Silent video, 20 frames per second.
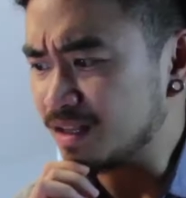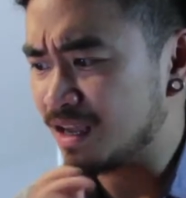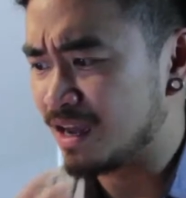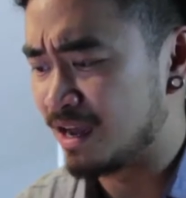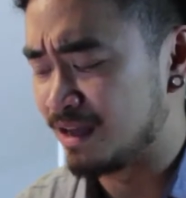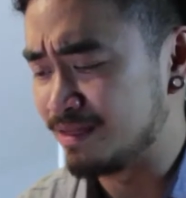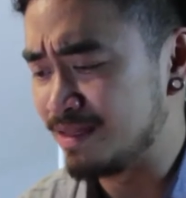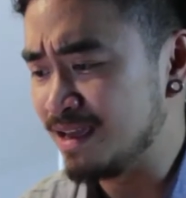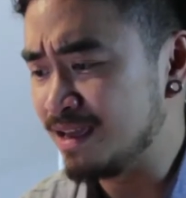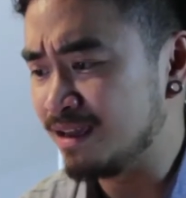I
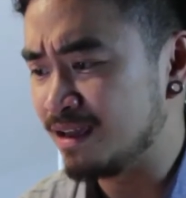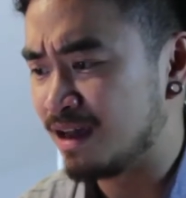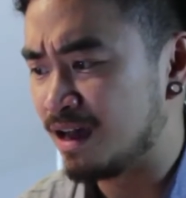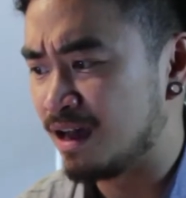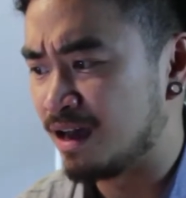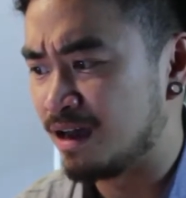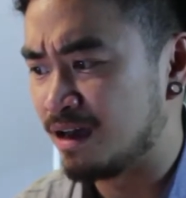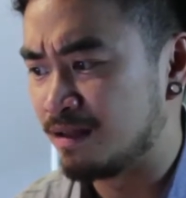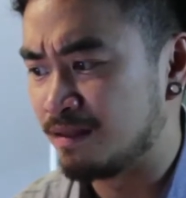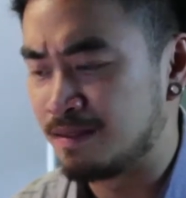think
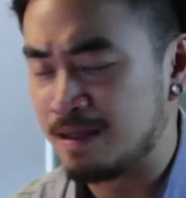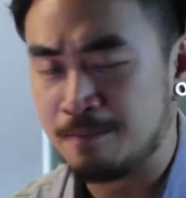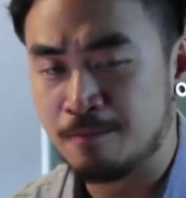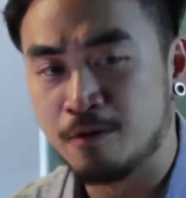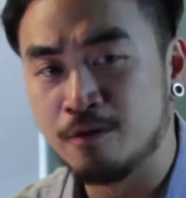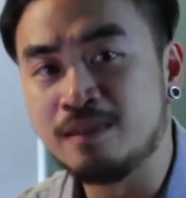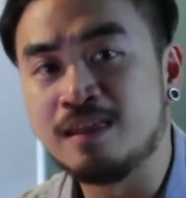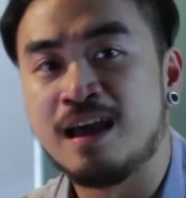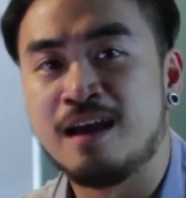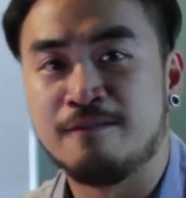uh, they
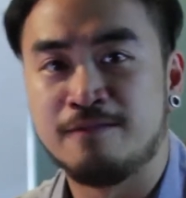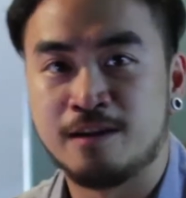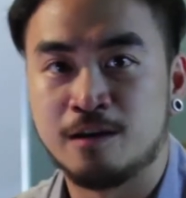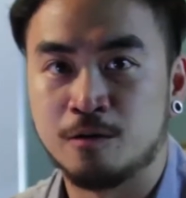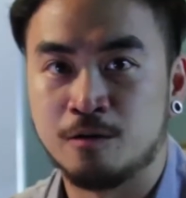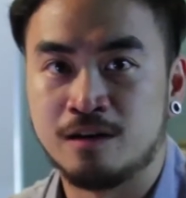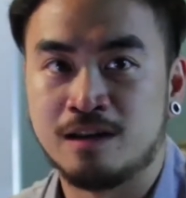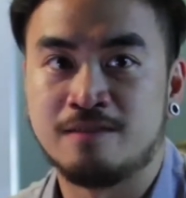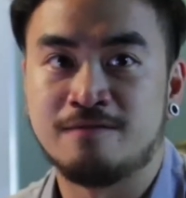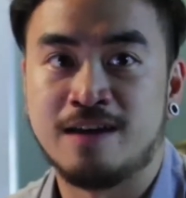both have their
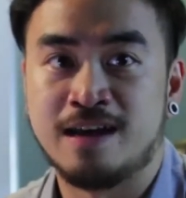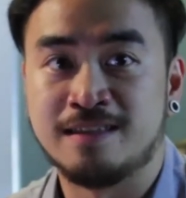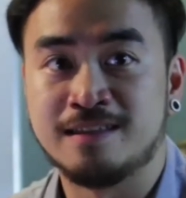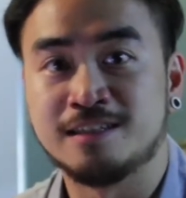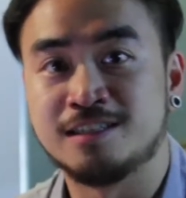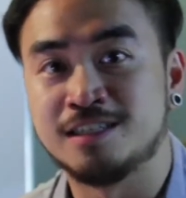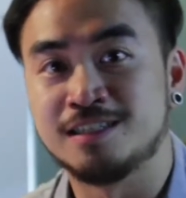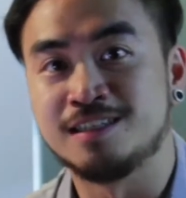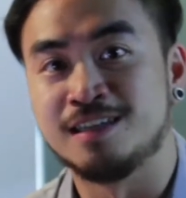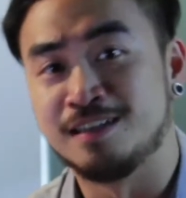own
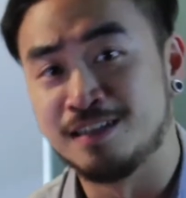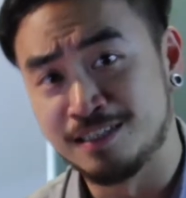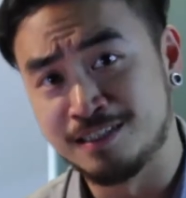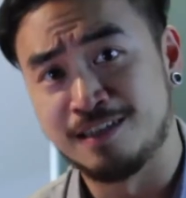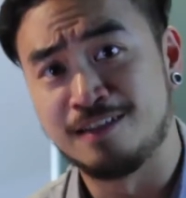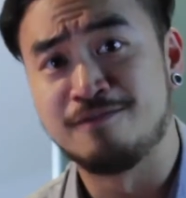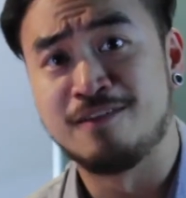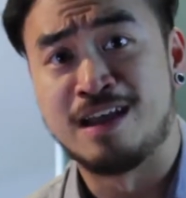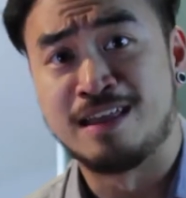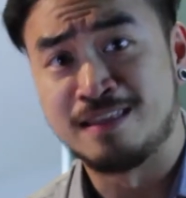advantages and
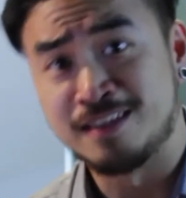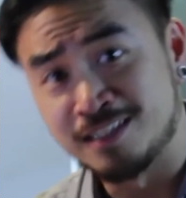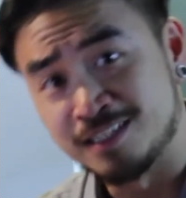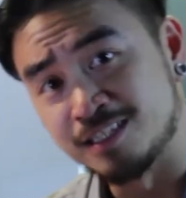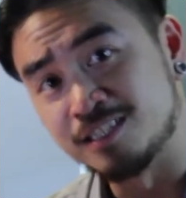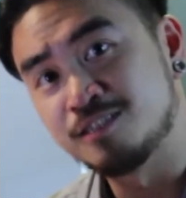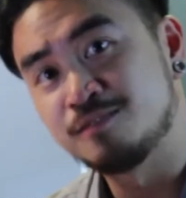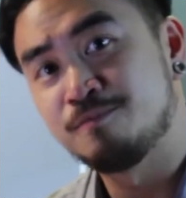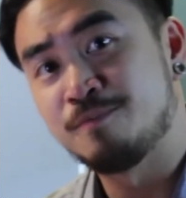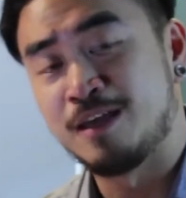
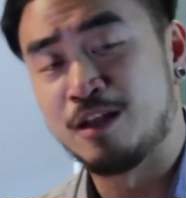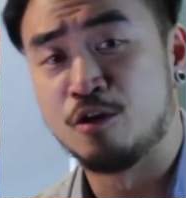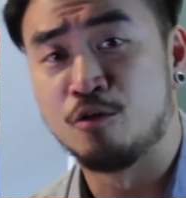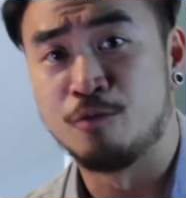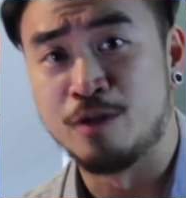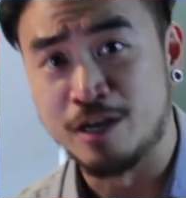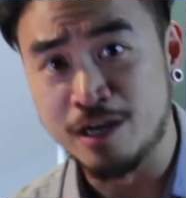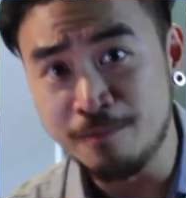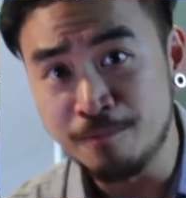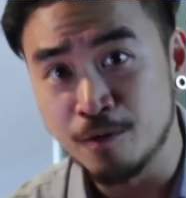disadvantages. But when
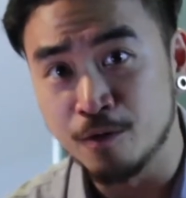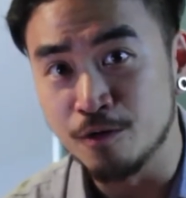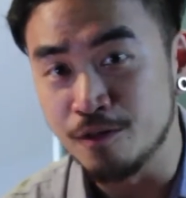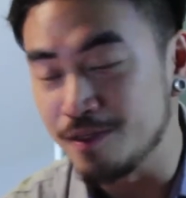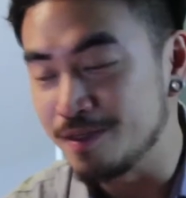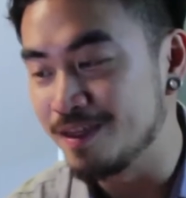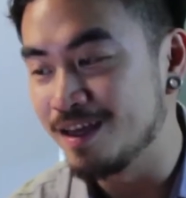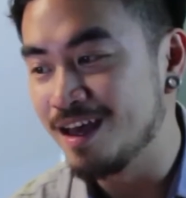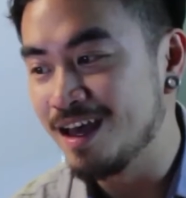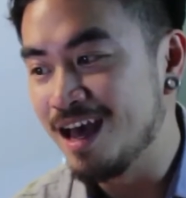you're both,
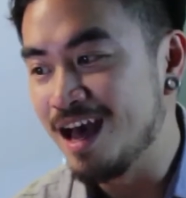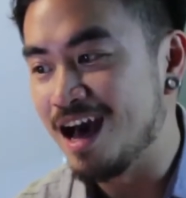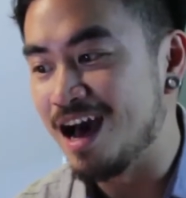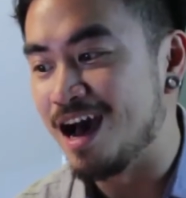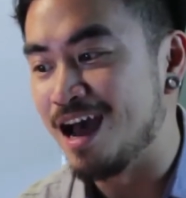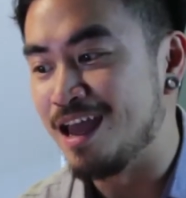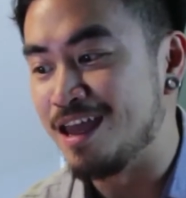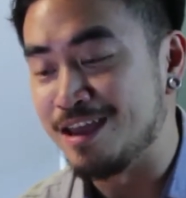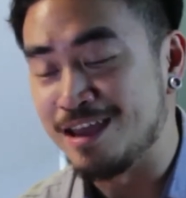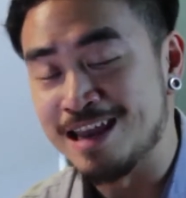uh,
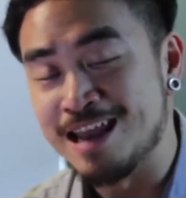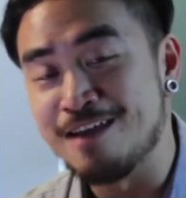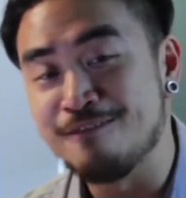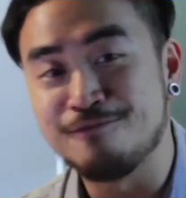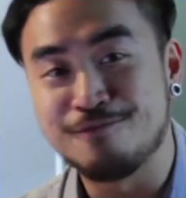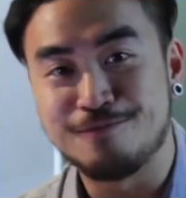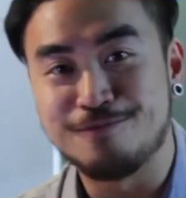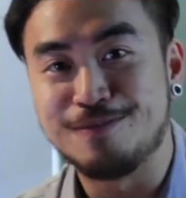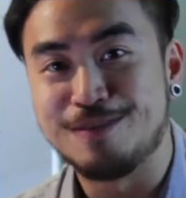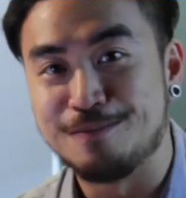you can have
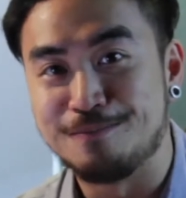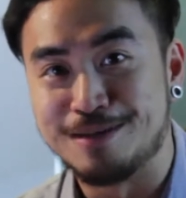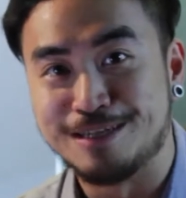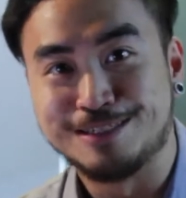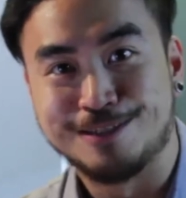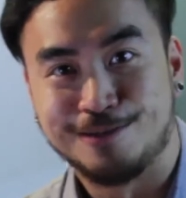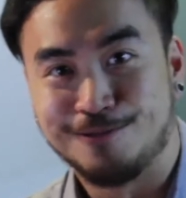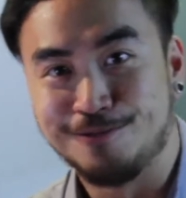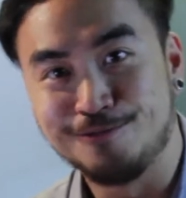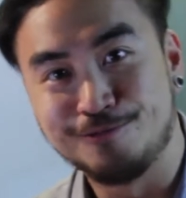the best
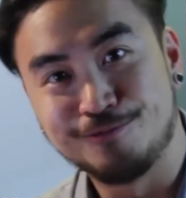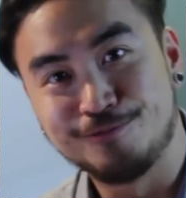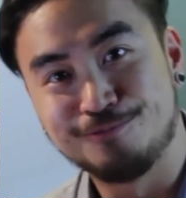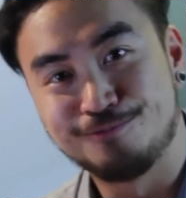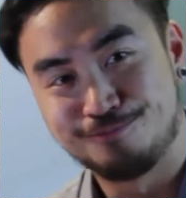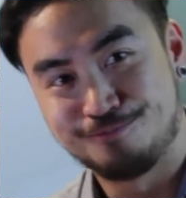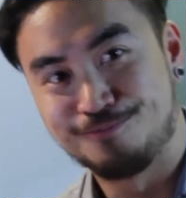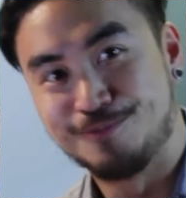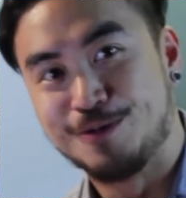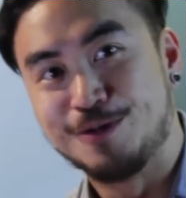of
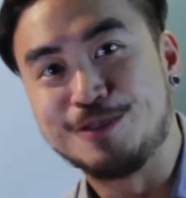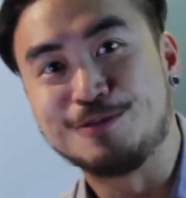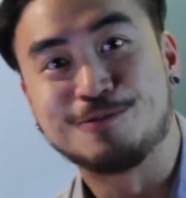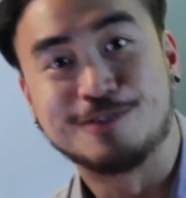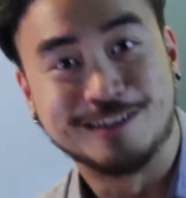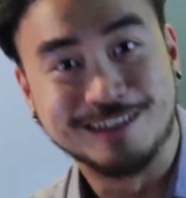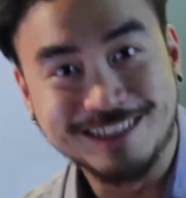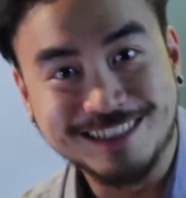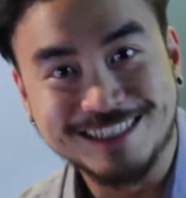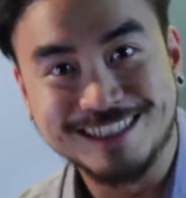both
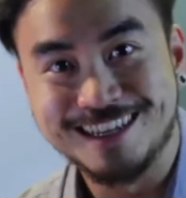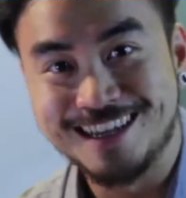worlds